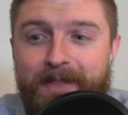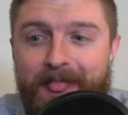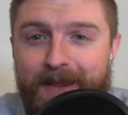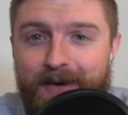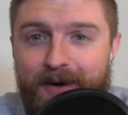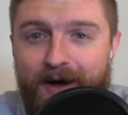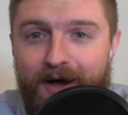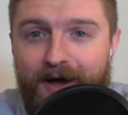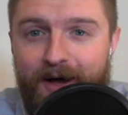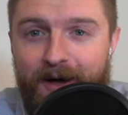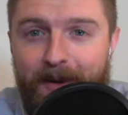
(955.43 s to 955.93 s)

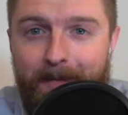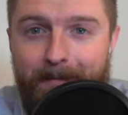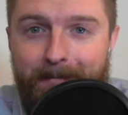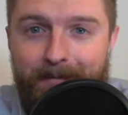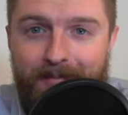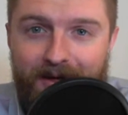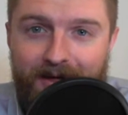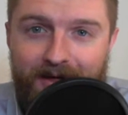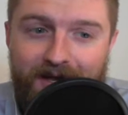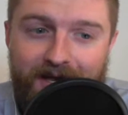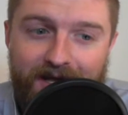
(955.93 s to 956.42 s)

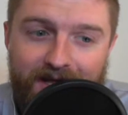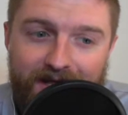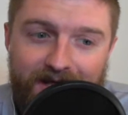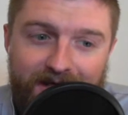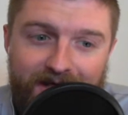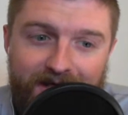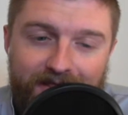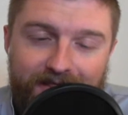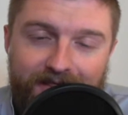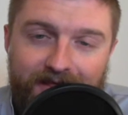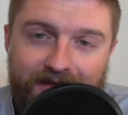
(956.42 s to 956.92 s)
but
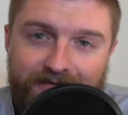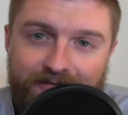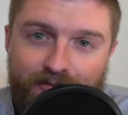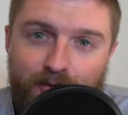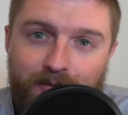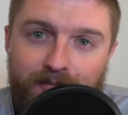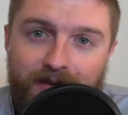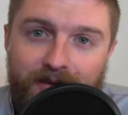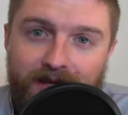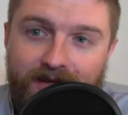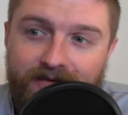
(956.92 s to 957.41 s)
this
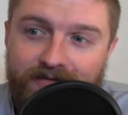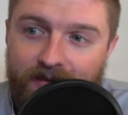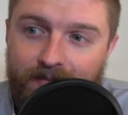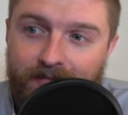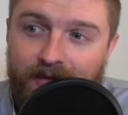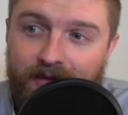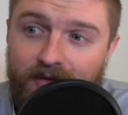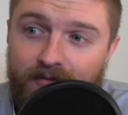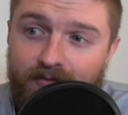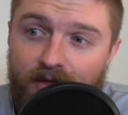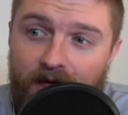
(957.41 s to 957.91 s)
would be
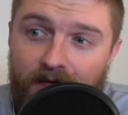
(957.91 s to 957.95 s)
something